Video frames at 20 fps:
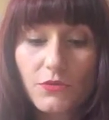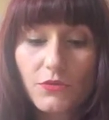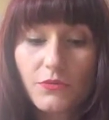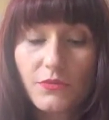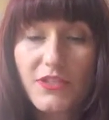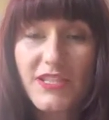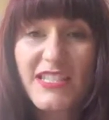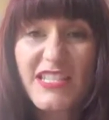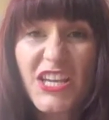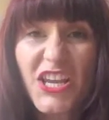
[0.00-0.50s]

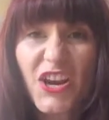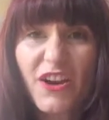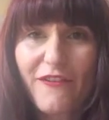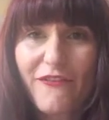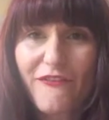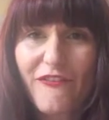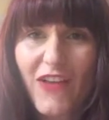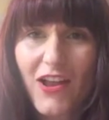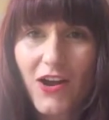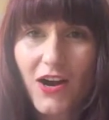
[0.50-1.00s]
stick your
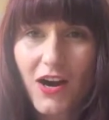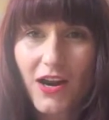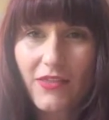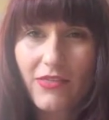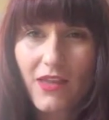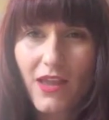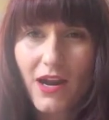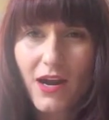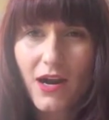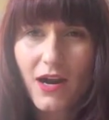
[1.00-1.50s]
finger in
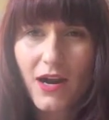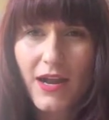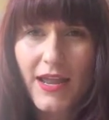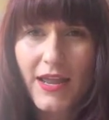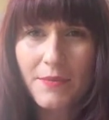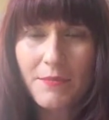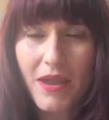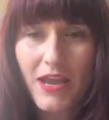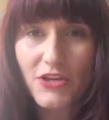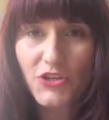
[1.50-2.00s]
there
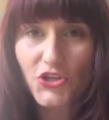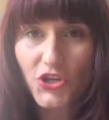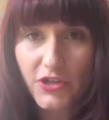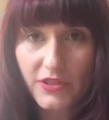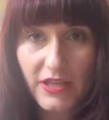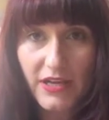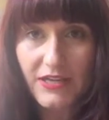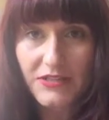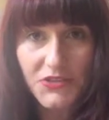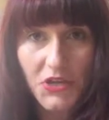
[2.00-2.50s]
and make sure
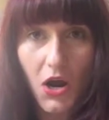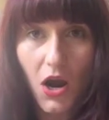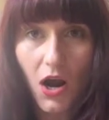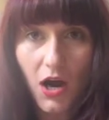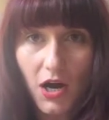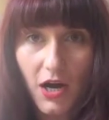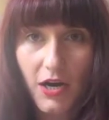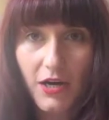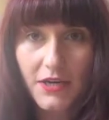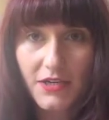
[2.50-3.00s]
that it's
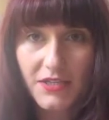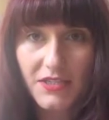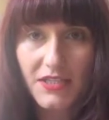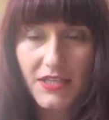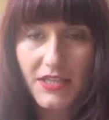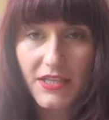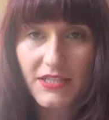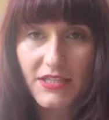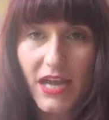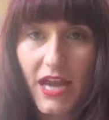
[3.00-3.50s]
hard to
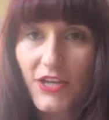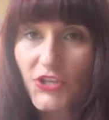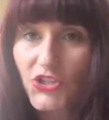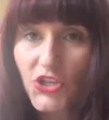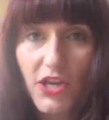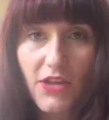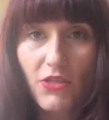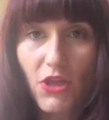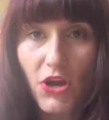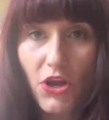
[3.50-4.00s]
the touch,
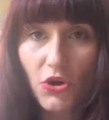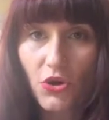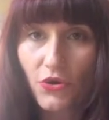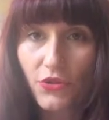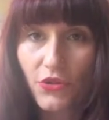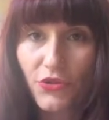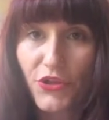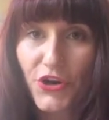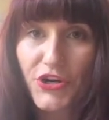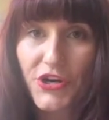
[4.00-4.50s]
and then you know
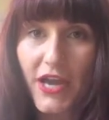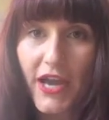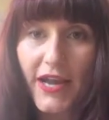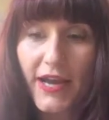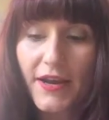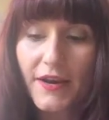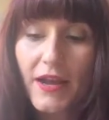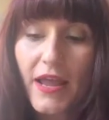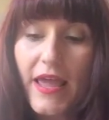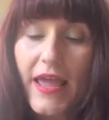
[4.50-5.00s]
that they're
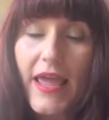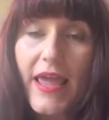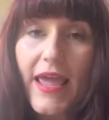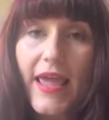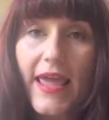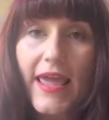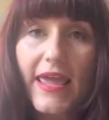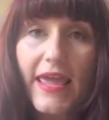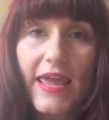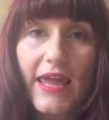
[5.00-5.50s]
done.
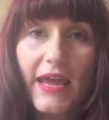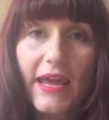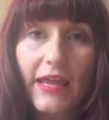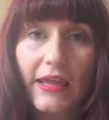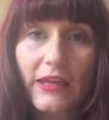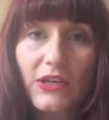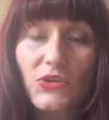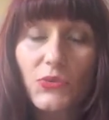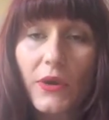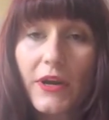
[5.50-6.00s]

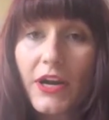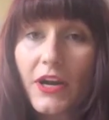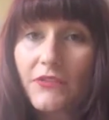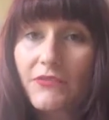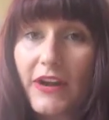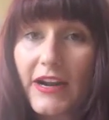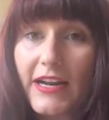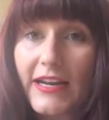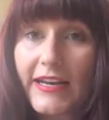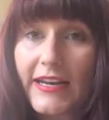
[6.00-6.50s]
And when you're
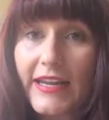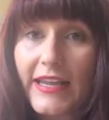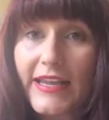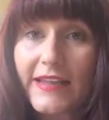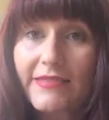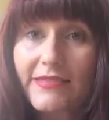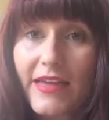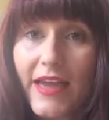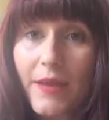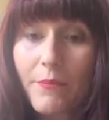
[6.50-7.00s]
ready to
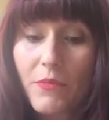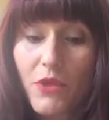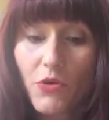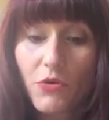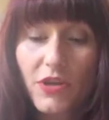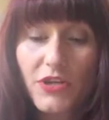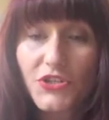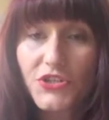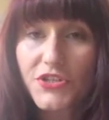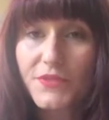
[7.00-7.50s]
eat them, you
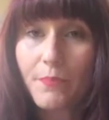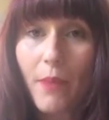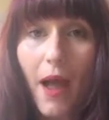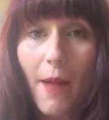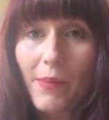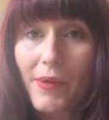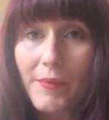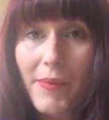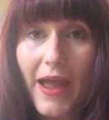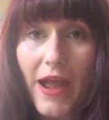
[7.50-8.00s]
can just
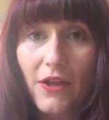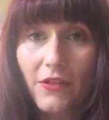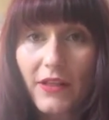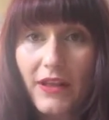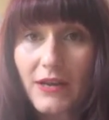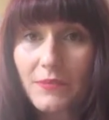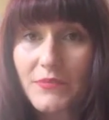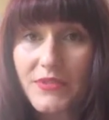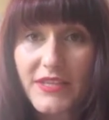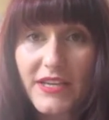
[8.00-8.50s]
pop them out, let
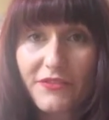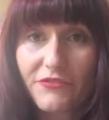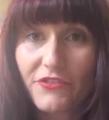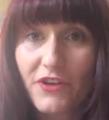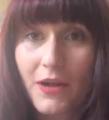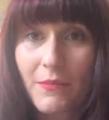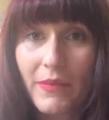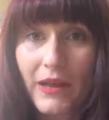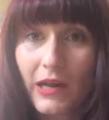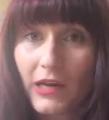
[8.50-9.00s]
them sit for
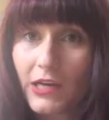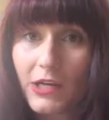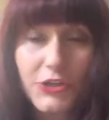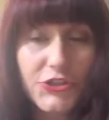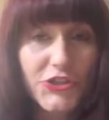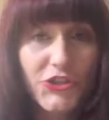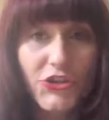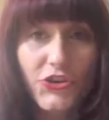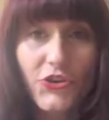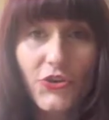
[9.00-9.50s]
a minute or
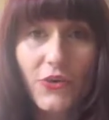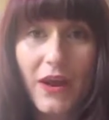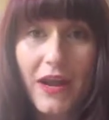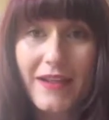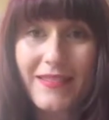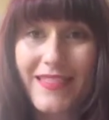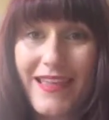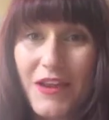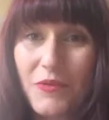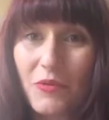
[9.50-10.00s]
2,
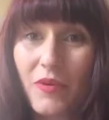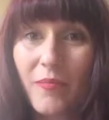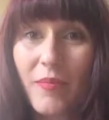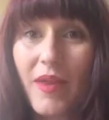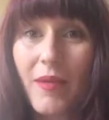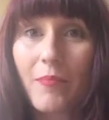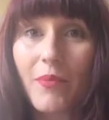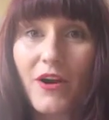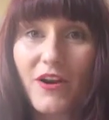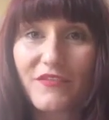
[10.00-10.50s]
and they will
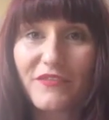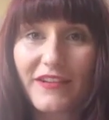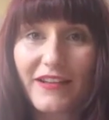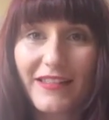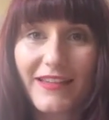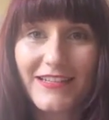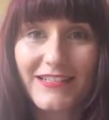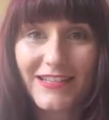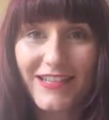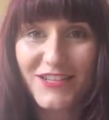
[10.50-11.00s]
be
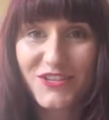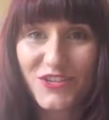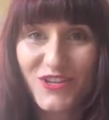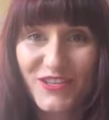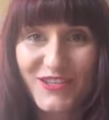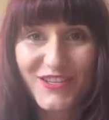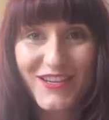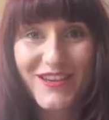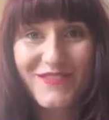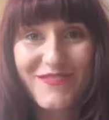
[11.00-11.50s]
perfectly
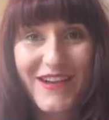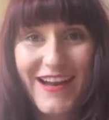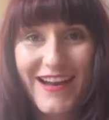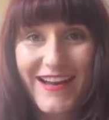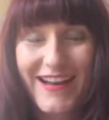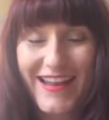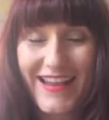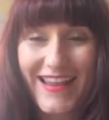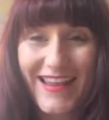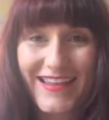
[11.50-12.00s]
delicious and ready
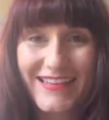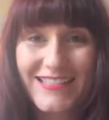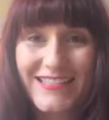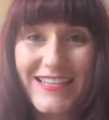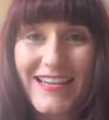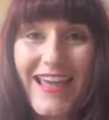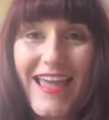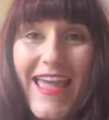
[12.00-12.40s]
to eat.